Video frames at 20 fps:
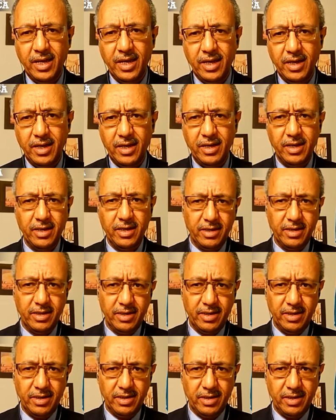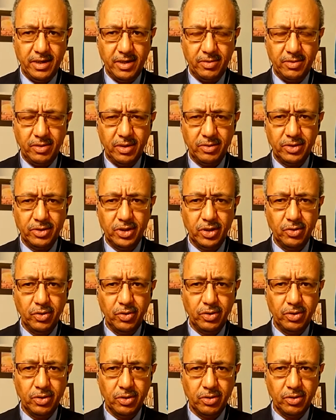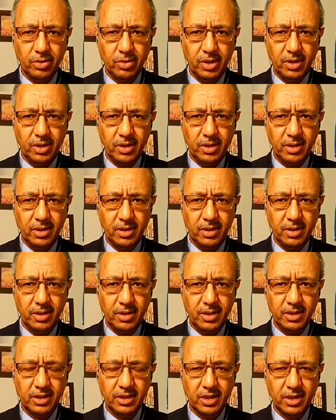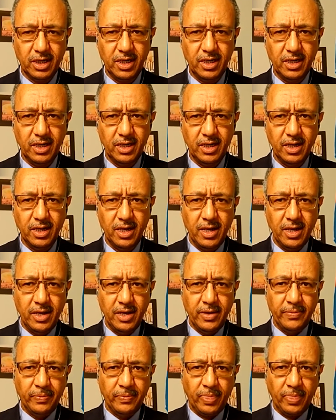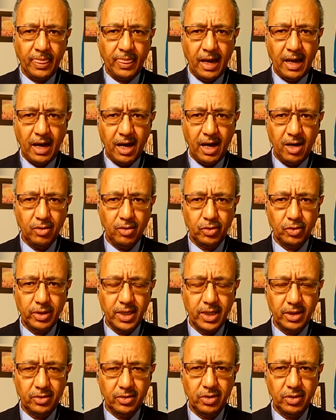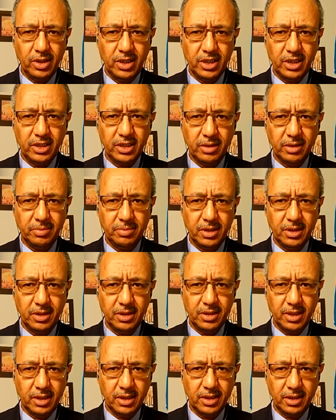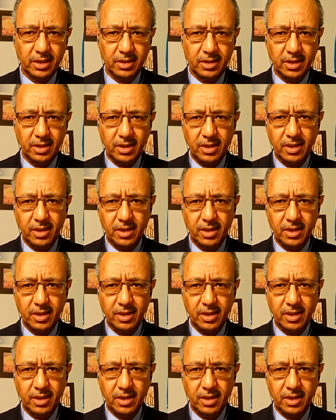I'll show you though in the screen how to get to the description section.